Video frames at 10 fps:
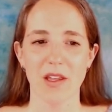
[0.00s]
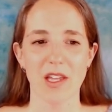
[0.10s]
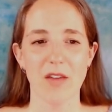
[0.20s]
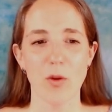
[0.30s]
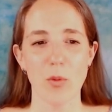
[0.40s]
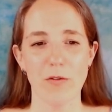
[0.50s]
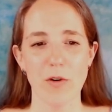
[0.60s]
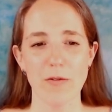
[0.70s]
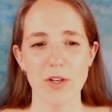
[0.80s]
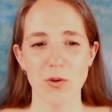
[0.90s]
If you prefer
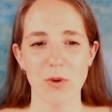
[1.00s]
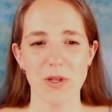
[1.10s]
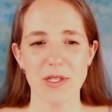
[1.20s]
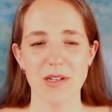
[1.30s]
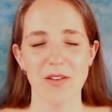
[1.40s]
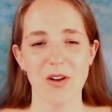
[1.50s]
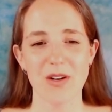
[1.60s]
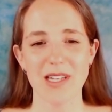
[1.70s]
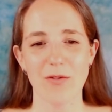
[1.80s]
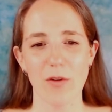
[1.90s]
visuals, there are
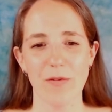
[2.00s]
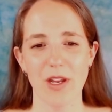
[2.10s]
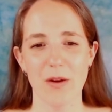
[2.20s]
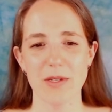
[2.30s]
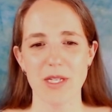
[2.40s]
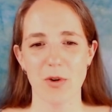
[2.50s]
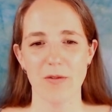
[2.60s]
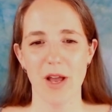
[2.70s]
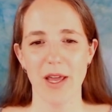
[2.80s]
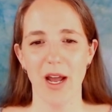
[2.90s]
several videos that
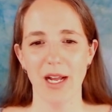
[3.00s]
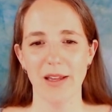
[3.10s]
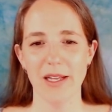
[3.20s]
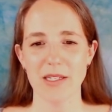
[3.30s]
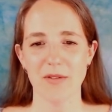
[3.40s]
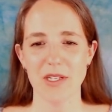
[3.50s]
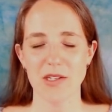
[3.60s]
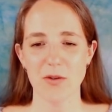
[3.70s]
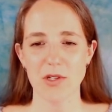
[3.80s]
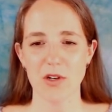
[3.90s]
provide highlights of these
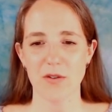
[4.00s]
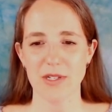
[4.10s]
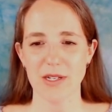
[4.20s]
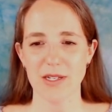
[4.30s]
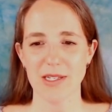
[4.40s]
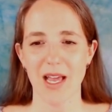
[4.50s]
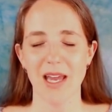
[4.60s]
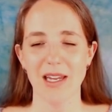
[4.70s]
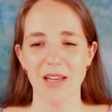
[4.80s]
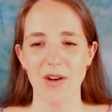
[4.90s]
new services and
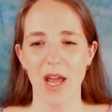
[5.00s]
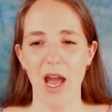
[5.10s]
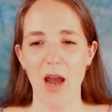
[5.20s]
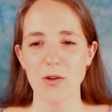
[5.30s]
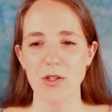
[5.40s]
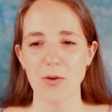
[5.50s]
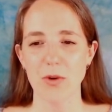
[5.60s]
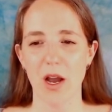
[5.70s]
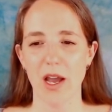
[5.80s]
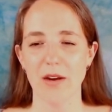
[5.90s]
even a how-to
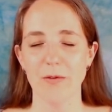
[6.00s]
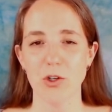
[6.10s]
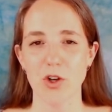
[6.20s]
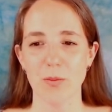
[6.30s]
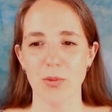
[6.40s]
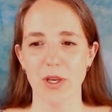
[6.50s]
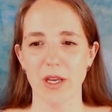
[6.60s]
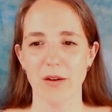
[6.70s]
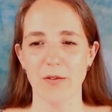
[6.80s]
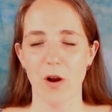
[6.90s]
guide for trip
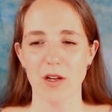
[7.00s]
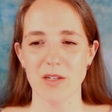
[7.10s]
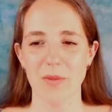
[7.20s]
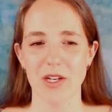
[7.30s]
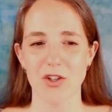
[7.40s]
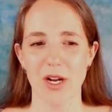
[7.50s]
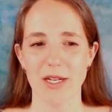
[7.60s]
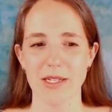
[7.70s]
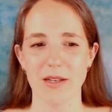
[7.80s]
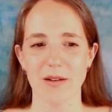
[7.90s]
booking for on-demand
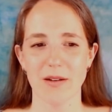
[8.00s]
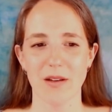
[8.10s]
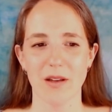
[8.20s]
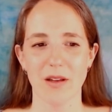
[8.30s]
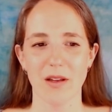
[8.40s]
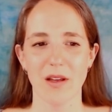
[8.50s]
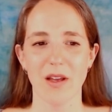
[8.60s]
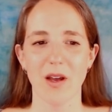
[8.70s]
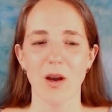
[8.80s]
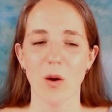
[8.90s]
transit.
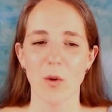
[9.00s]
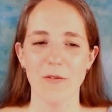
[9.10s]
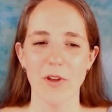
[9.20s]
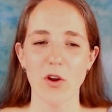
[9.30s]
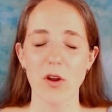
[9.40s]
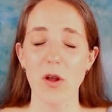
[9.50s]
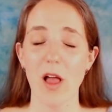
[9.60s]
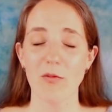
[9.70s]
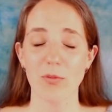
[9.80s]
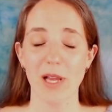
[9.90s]
We figure you'll
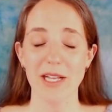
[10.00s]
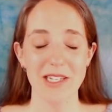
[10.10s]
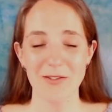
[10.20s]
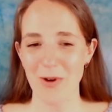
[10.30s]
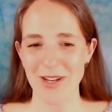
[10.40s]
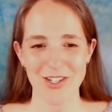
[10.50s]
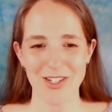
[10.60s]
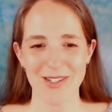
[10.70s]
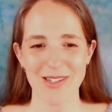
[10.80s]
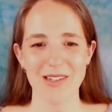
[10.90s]
have plenty of
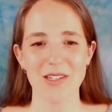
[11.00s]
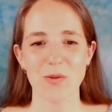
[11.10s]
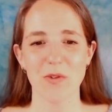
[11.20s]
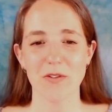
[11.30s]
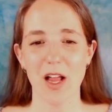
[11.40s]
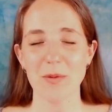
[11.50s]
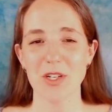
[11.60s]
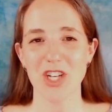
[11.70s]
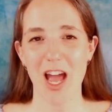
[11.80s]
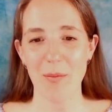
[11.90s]
questions, so we've developed a
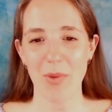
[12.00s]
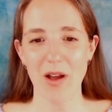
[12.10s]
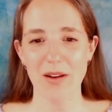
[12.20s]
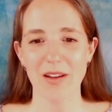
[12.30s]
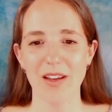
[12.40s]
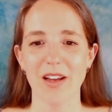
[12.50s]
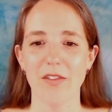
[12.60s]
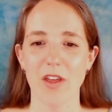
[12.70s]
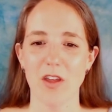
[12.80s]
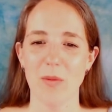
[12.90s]
chatbot
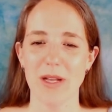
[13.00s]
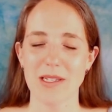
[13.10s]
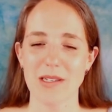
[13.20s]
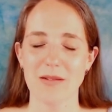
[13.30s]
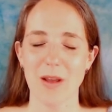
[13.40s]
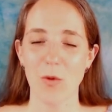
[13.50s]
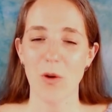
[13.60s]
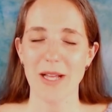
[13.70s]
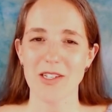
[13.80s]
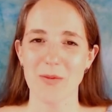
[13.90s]
that you must that will
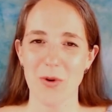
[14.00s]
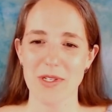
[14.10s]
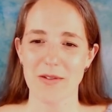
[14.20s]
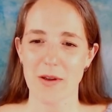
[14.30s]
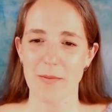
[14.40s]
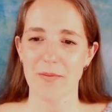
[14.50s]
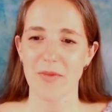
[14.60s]
answer most of them.